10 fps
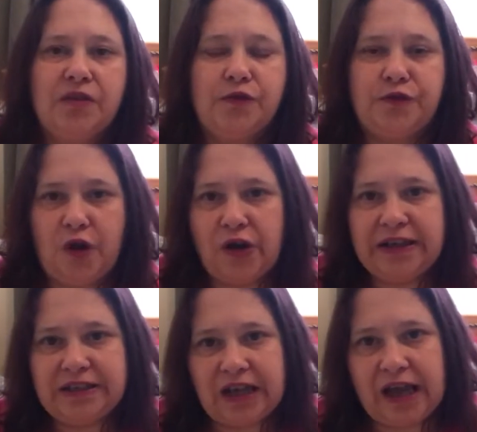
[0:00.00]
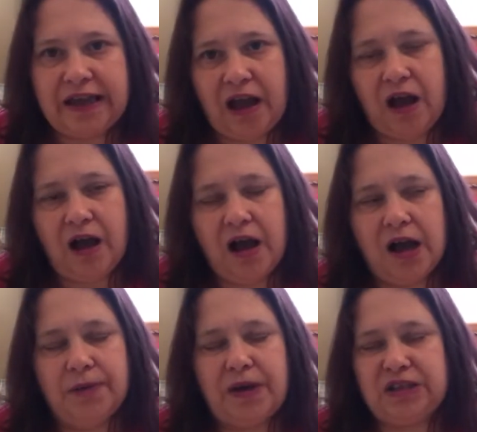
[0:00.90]
Friday,
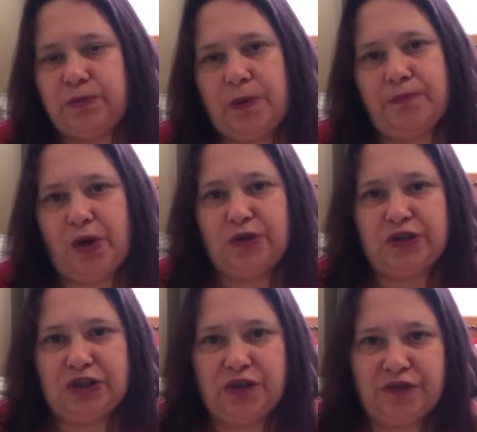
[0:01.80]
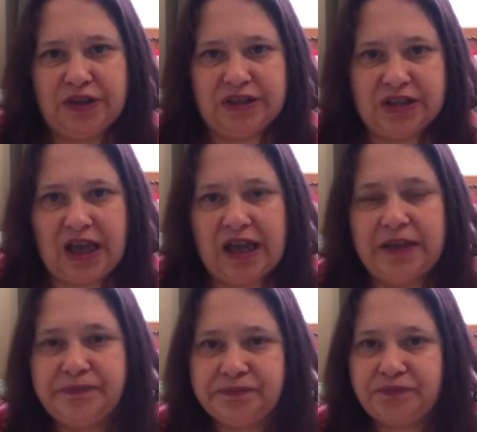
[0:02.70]
I spent most of the day
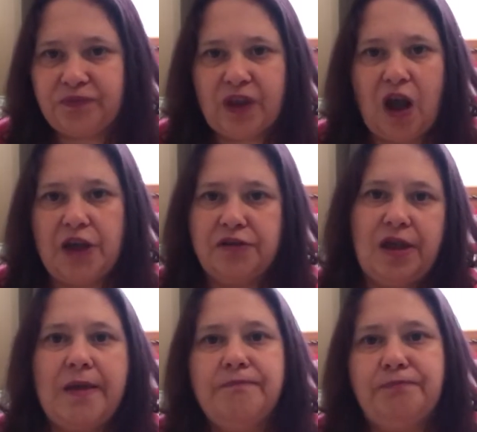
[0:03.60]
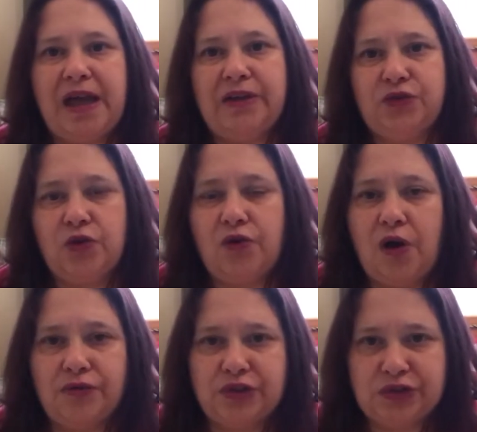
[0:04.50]
either in bed or on
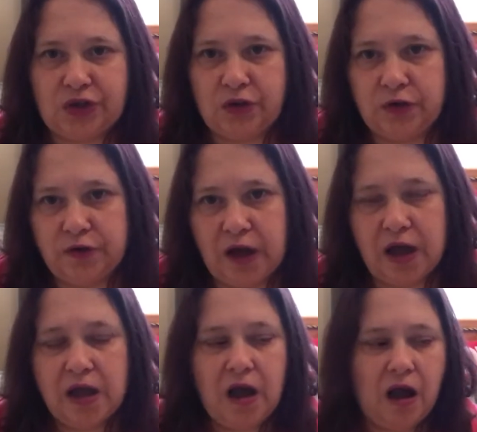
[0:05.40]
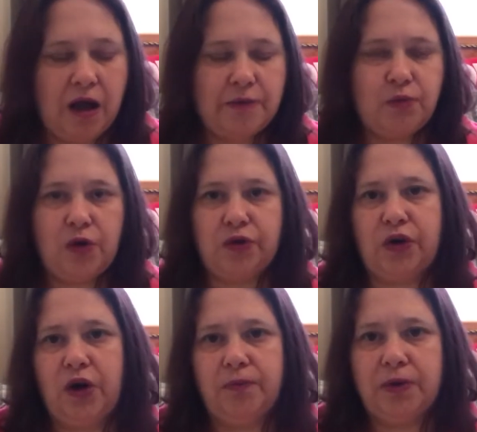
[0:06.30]
the sofa. I woke
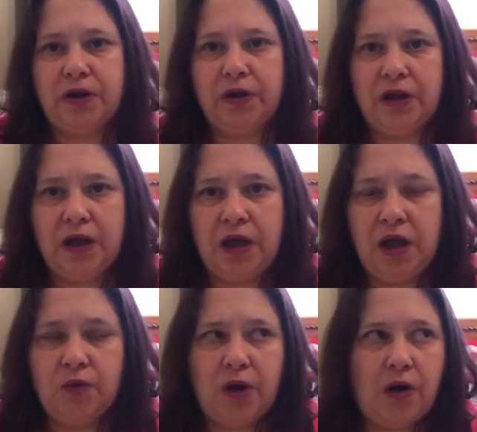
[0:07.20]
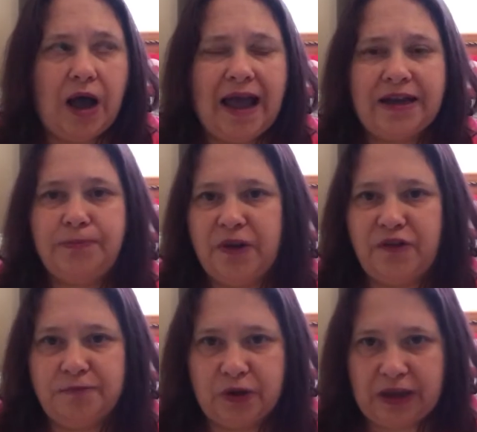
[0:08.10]
up, well, I had a bit of a
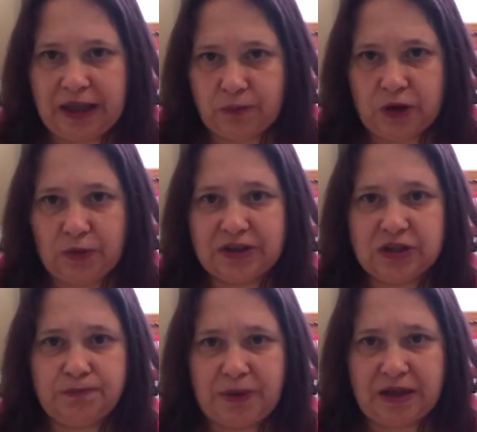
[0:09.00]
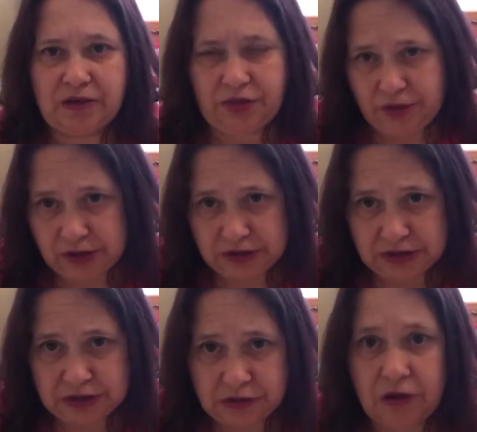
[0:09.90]
muggy head when I went to bed
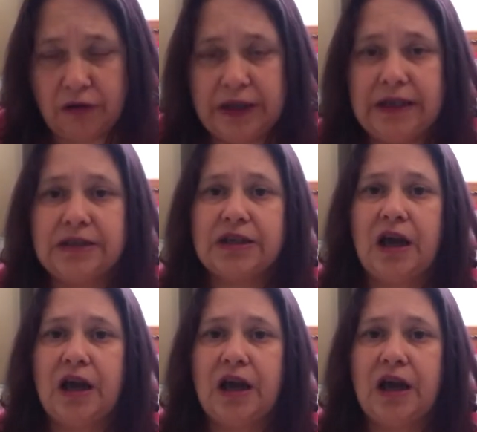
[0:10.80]
Thursday night.